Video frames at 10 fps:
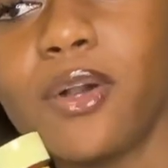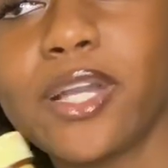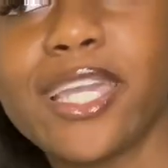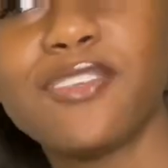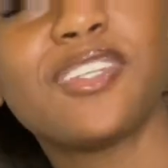
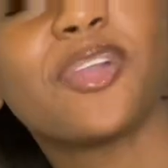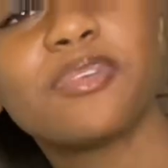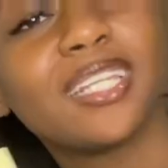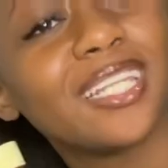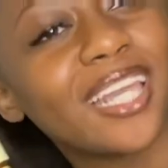okay, if
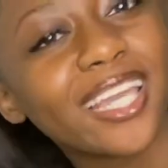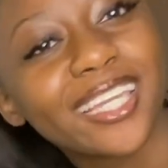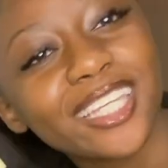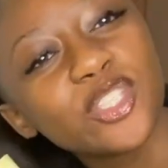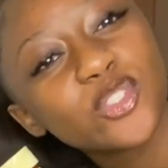you're really
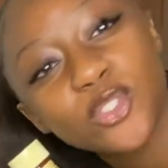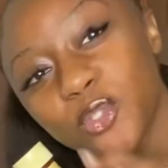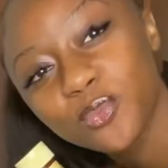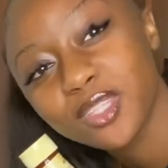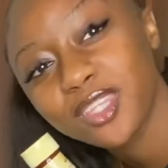like in
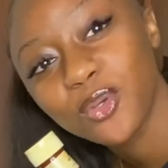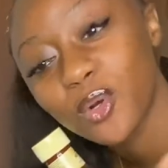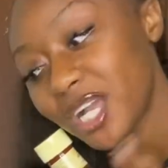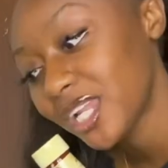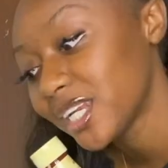tune with
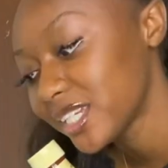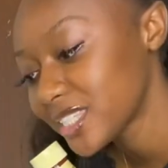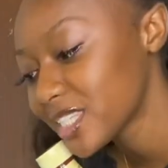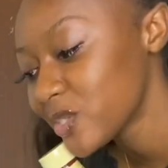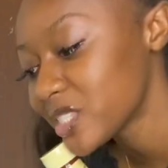your culinary
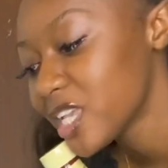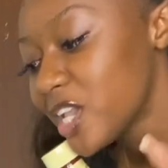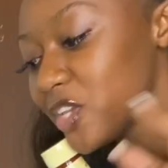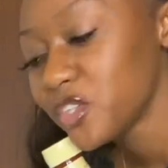skills,